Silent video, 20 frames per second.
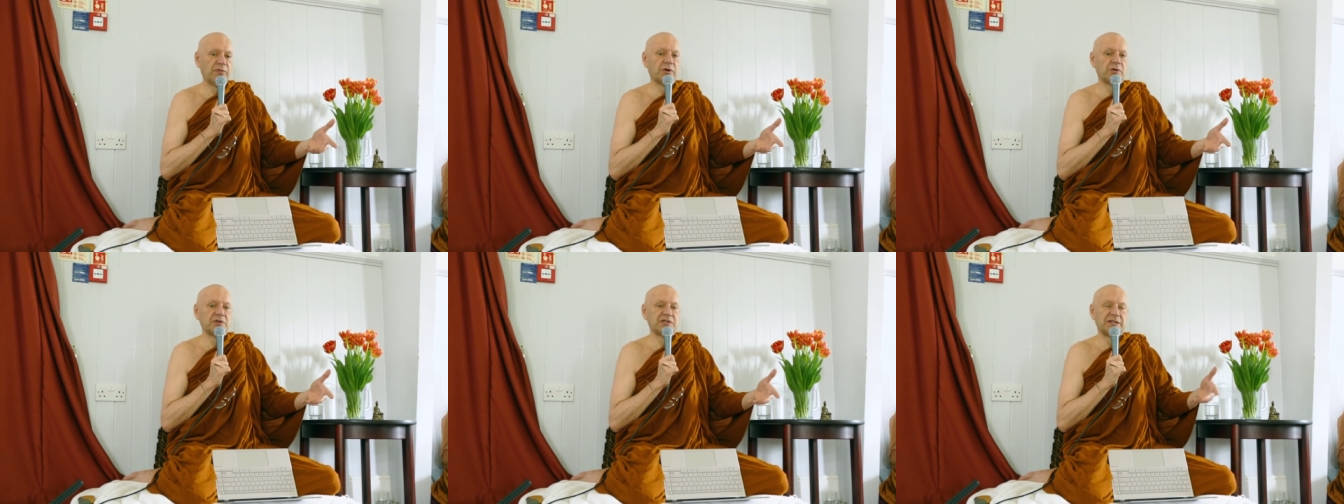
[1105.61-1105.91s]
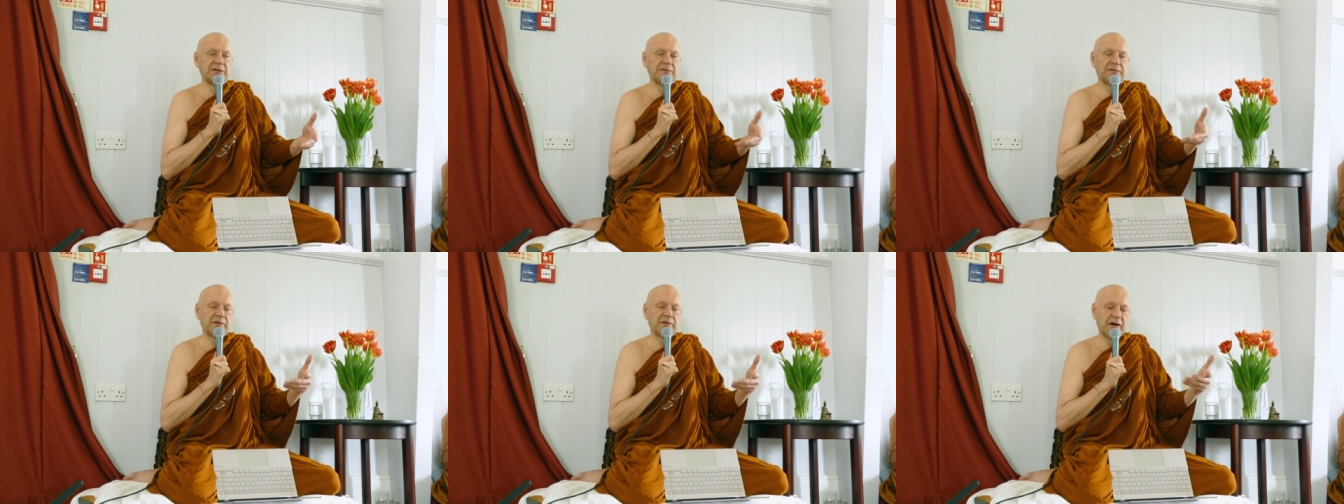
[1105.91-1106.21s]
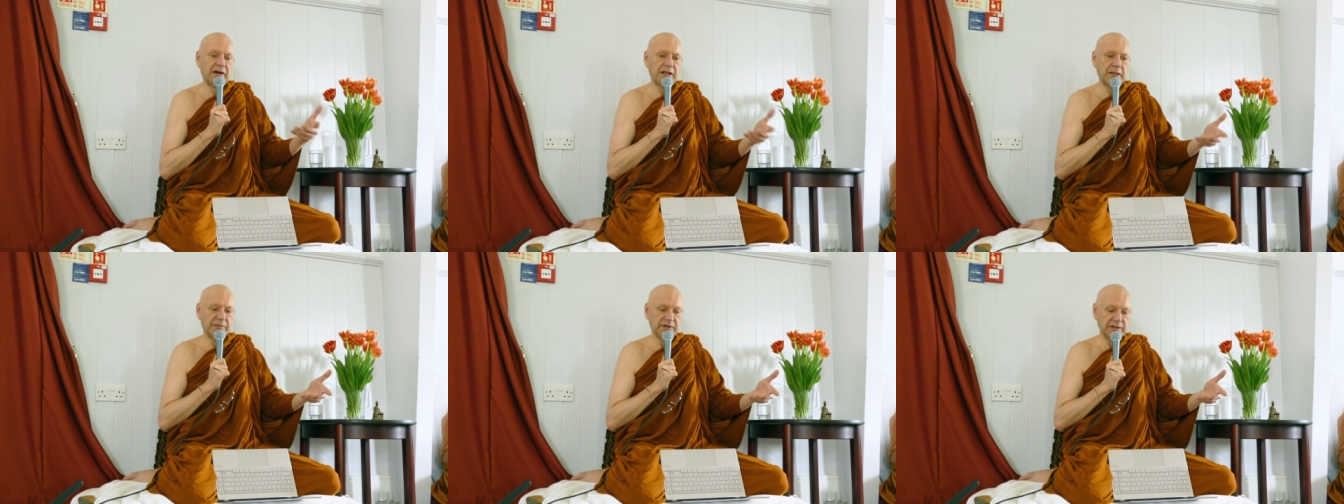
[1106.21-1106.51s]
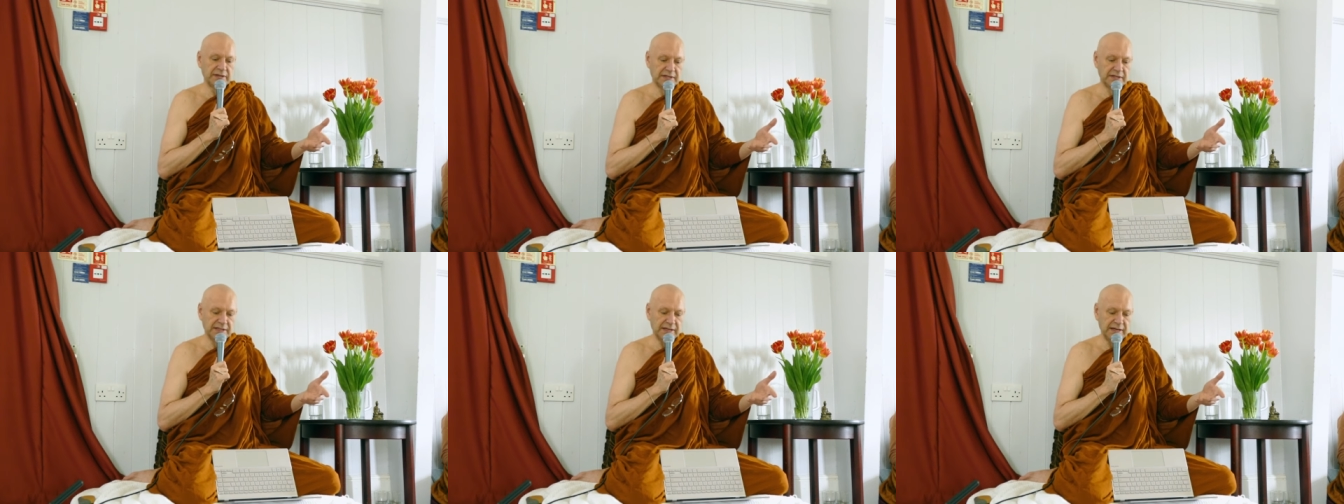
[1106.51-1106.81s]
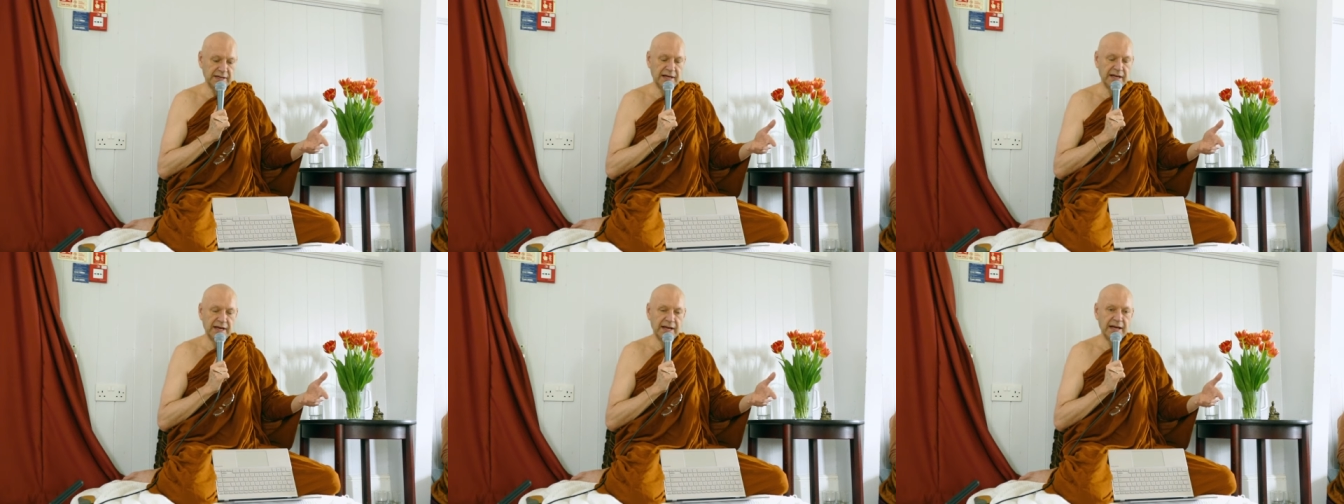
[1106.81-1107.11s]
those defilements
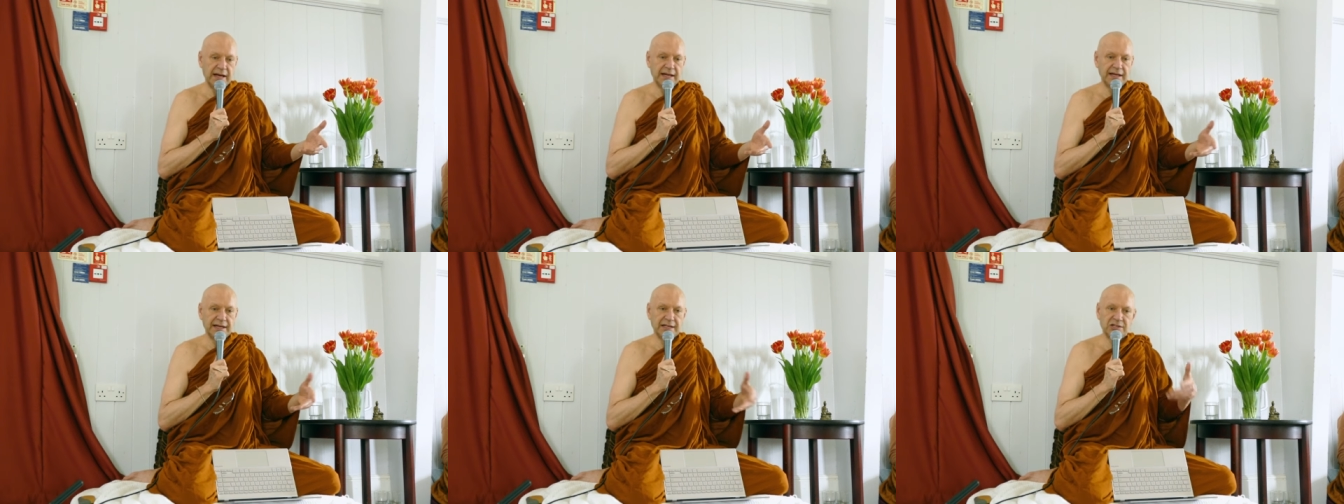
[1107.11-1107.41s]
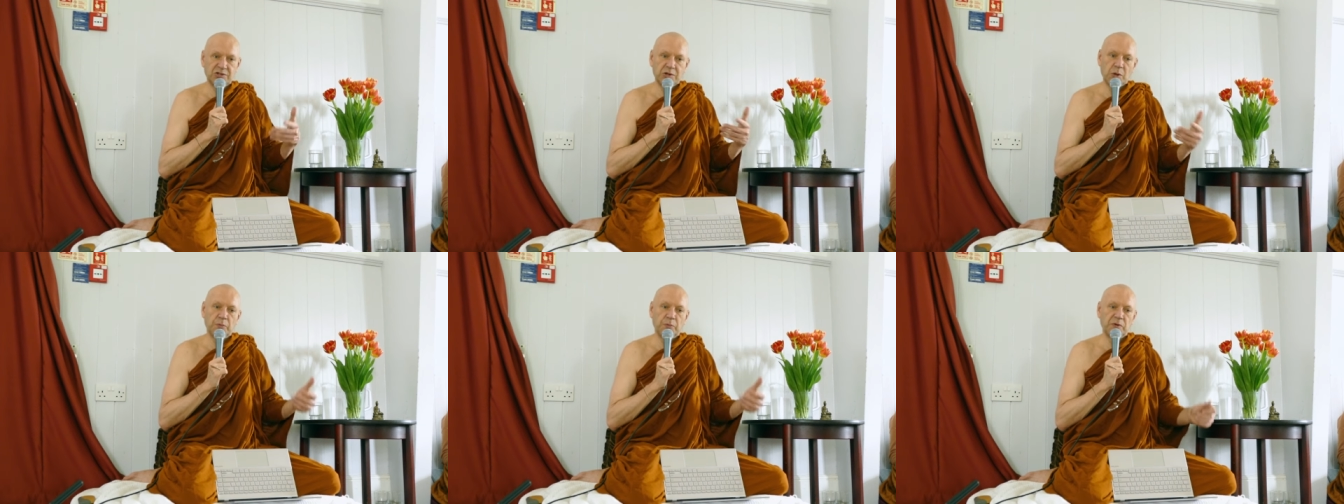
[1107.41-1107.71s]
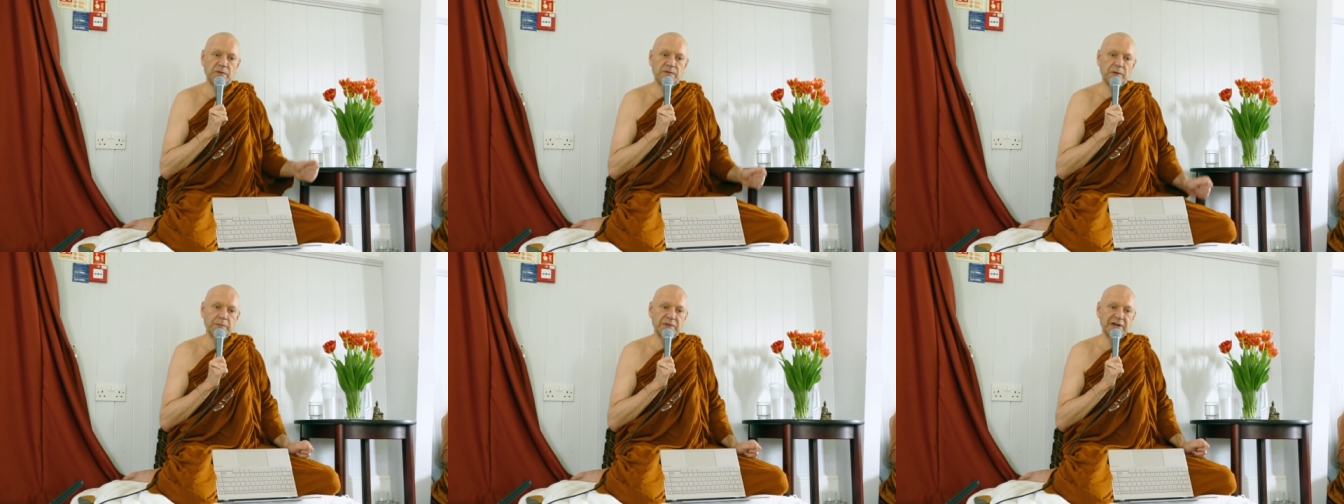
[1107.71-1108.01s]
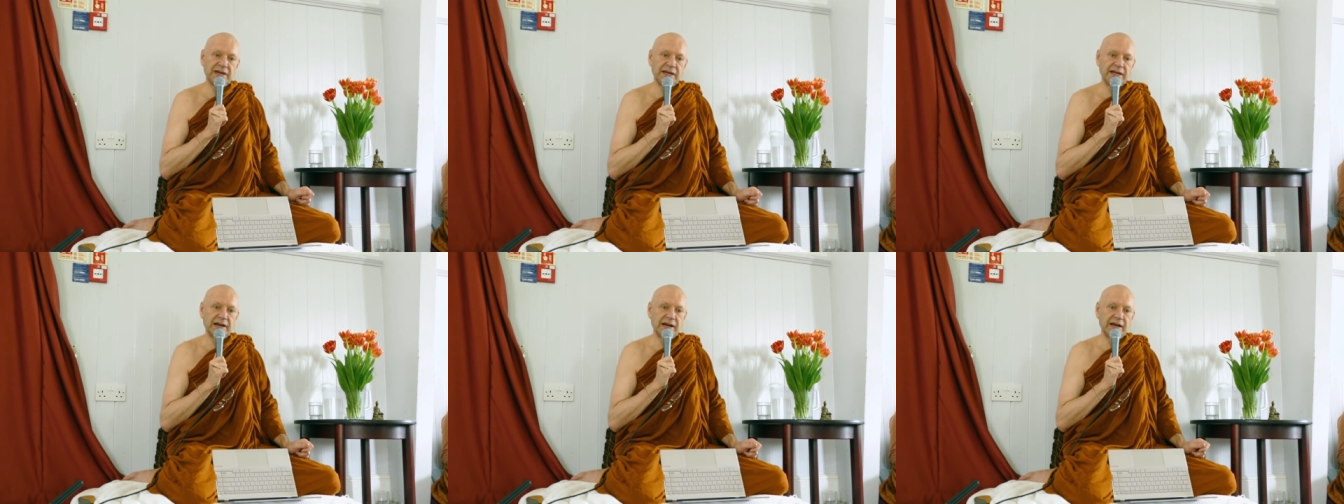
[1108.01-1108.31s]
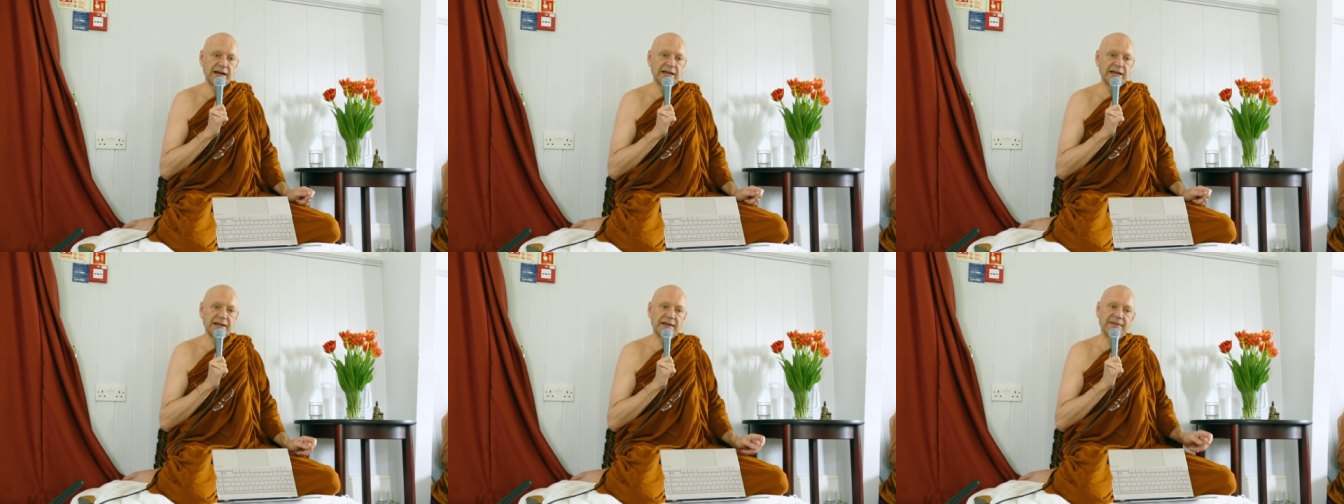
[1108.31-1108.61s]
that stop you from being kind.